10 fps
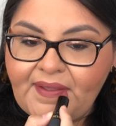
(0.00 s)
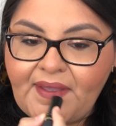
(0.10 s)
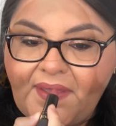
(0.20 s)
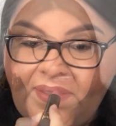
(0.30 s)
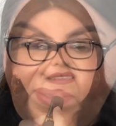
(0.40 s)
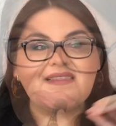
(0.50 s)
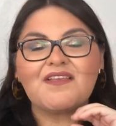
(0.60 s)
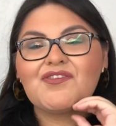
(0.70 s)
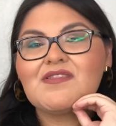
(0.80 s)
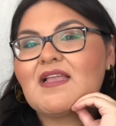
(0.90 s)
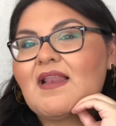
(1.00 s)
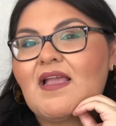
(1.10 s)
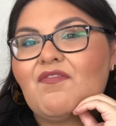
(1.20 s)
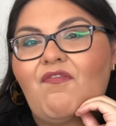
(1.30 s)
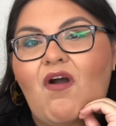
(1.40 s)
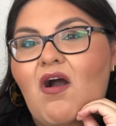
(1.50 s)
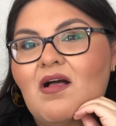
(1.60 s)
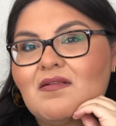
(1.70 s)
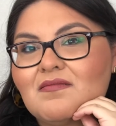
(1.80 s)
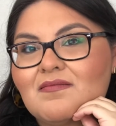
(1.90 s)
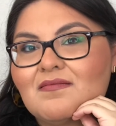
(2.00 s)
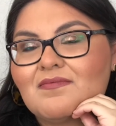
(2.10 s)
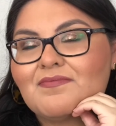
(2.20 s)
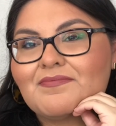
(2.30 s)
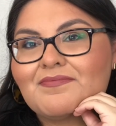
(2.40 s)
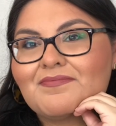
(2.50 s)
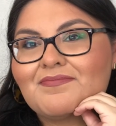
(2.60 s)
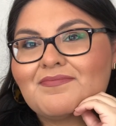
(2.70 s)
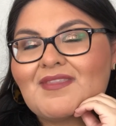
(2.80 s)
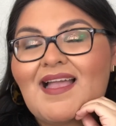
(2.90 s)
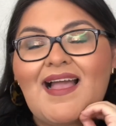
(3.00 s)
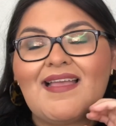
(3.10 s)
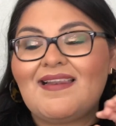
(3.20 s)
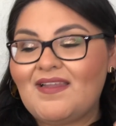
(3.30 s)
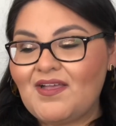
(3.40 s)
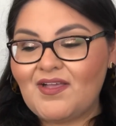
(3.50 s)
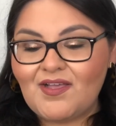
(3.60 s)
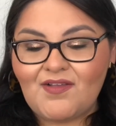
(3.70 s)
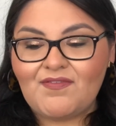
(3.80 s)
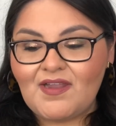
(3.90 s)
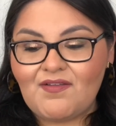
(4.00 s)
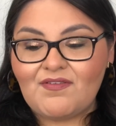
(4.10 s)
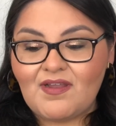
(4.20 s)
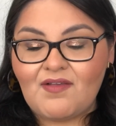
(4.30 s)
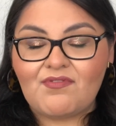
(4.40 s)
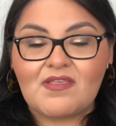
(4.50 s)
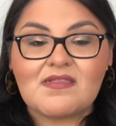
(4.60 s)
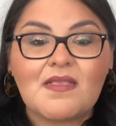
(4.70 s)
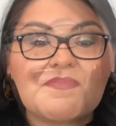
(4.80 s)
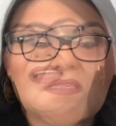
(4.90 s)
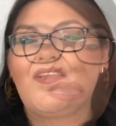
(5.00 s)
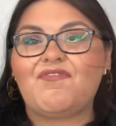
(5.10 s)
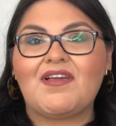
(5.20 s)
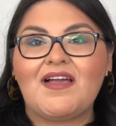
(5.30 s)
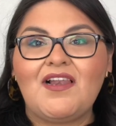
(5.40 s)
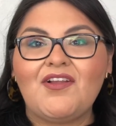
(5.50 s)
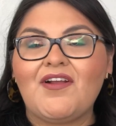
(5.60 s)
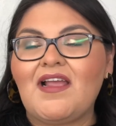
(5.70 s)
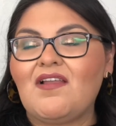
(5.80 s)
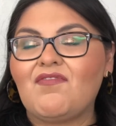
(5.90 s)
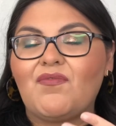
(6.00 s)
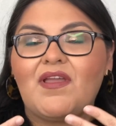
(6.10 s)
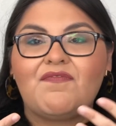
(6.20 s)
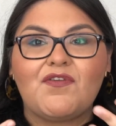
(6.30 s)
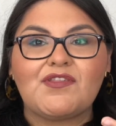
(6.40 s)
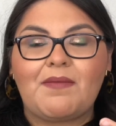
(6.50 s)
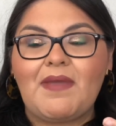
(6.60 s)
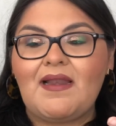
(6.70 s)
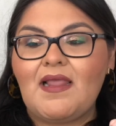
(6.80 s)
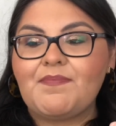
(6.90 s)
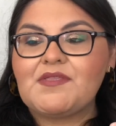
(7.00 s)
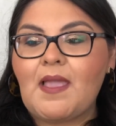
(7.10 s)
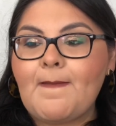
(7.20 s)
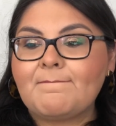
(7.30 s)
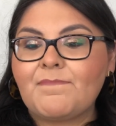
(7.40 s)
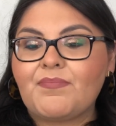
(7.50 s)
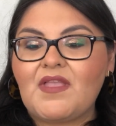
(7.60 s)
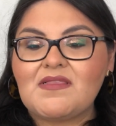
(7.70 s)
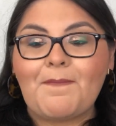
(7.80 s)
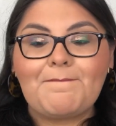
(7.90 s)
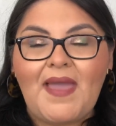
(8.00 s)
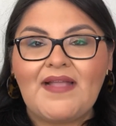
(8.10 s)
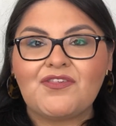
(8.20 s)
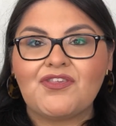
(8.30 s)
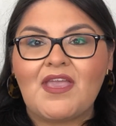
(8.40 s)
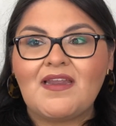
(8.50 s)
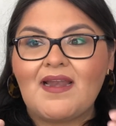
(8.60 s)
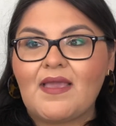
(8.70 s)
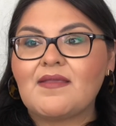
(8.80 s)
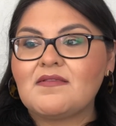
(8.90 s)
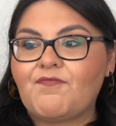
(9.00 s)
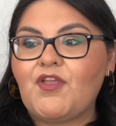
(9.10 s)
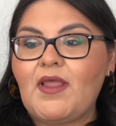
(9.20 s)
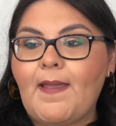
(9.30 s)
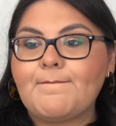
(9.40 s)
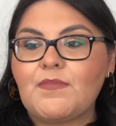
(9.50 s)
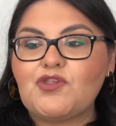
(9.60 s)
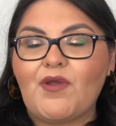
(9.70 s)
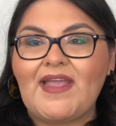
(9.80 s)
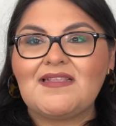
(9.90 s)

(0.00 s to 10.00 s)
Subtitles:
Doesn't that just say like fall? I love this lipstick. I love the color. I love the way it feels on my lips. It's a matte shade and I can feel it drying